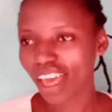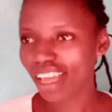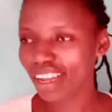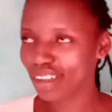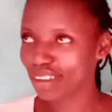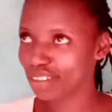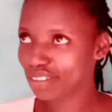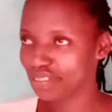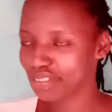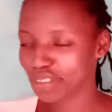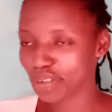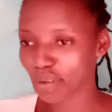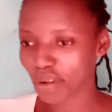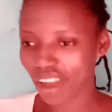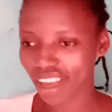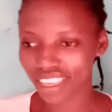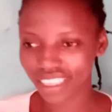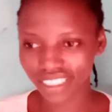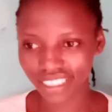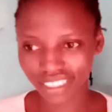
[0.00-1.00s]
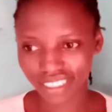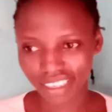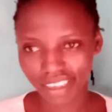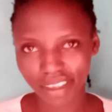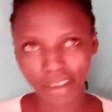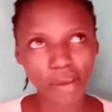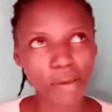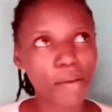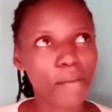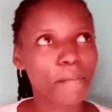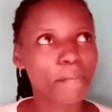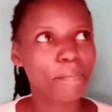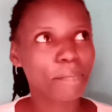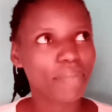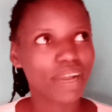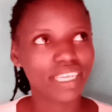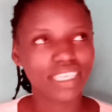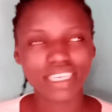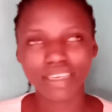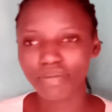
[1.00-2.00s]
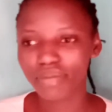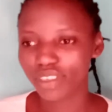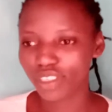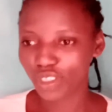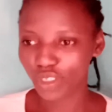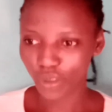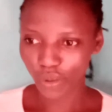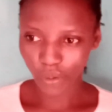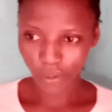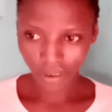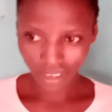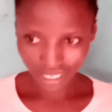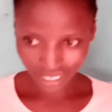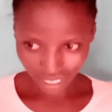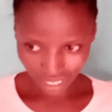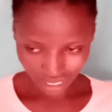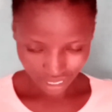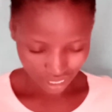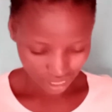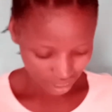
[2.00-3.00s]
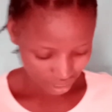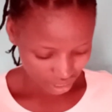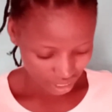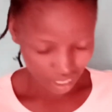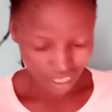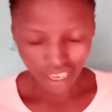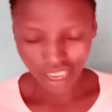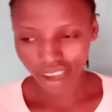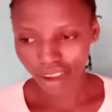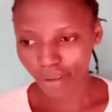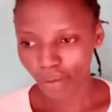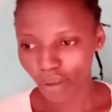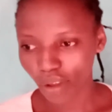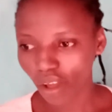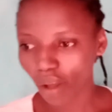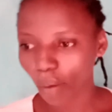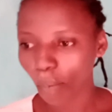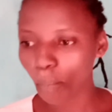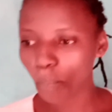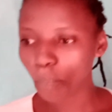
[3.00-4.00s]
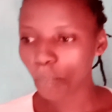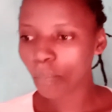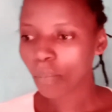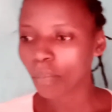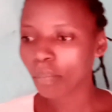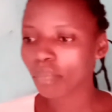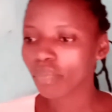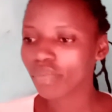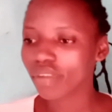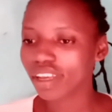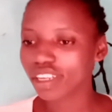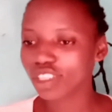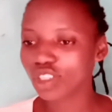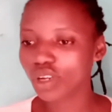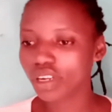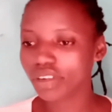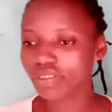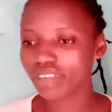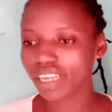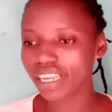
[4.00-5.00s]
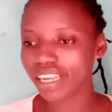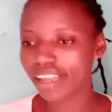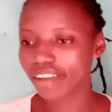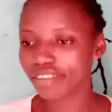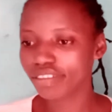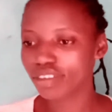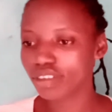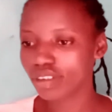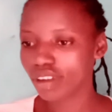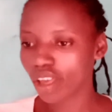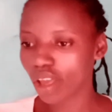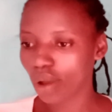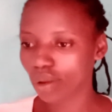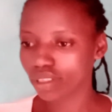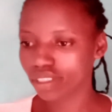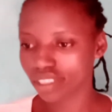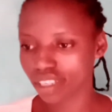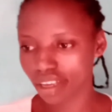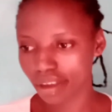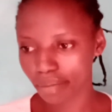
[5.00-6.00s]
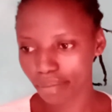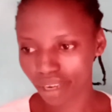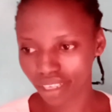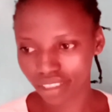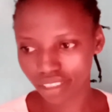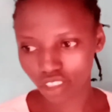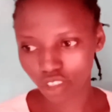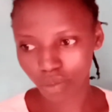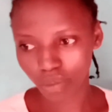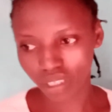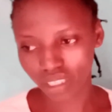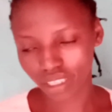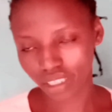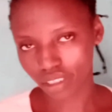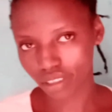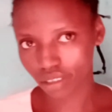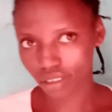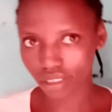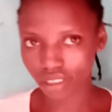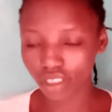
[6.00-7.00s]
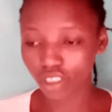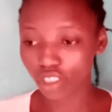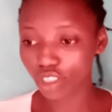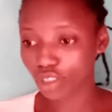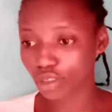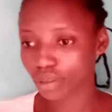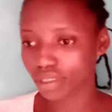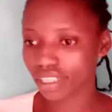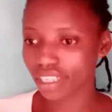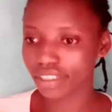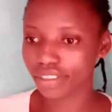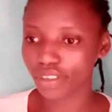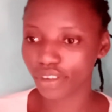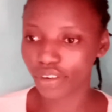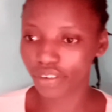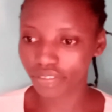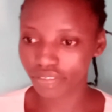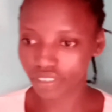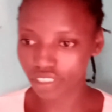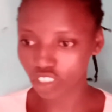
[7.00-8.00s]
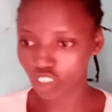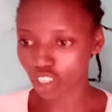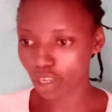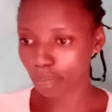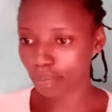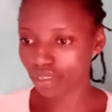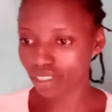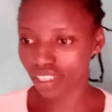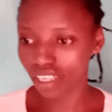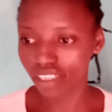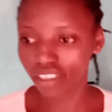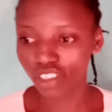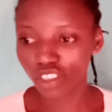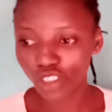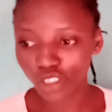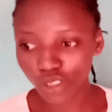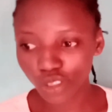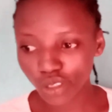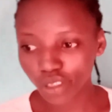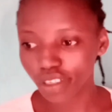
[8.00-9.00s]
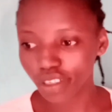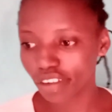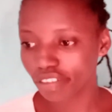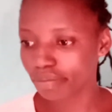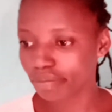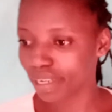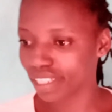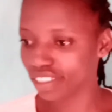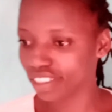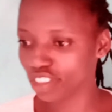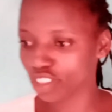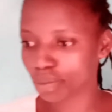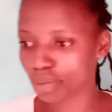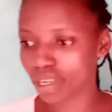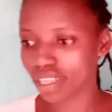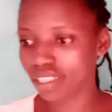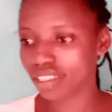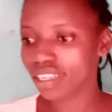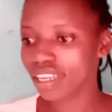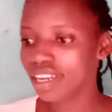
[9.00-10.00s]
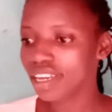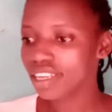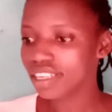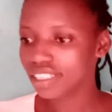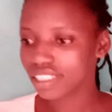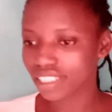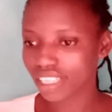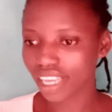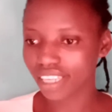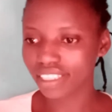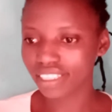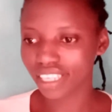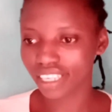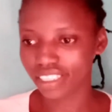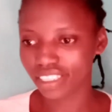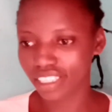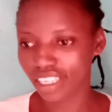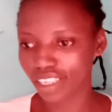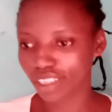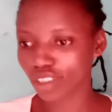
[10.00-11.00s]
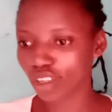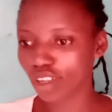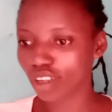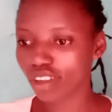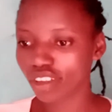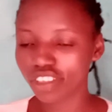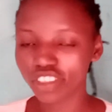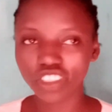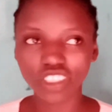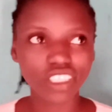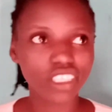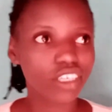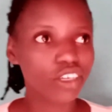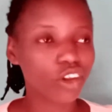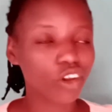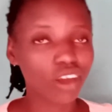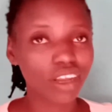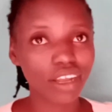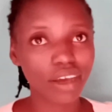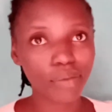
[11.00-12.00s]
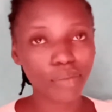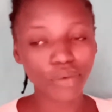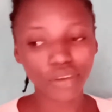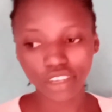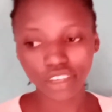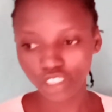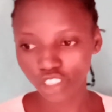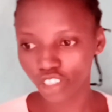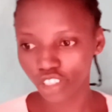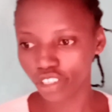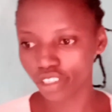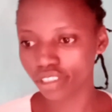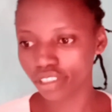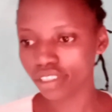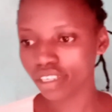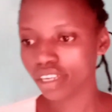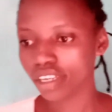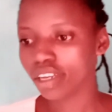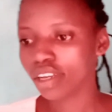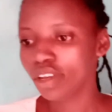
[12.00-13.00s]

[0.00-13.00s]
Hello viewers, my name is Johanna Cecilia, a 200 level healthcare management and nursing student of the JPTS Institute of Management, Science and Technology in collaboration